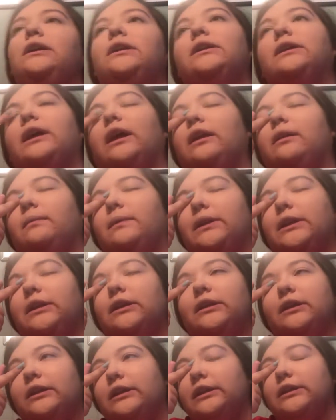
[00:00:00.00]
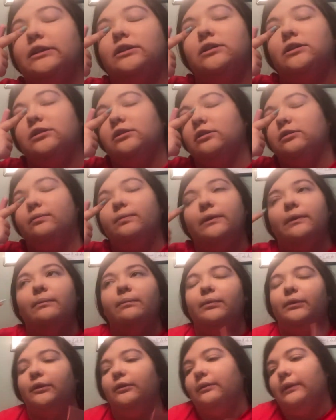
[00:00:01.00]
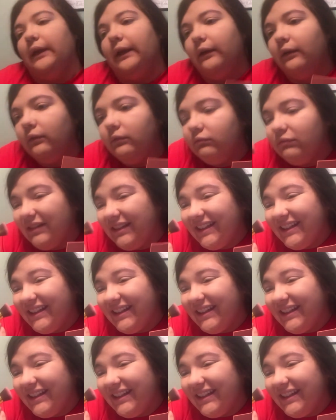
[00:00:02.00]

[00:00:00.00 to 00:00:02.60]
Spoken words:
to kind of make it look like it's super blown out.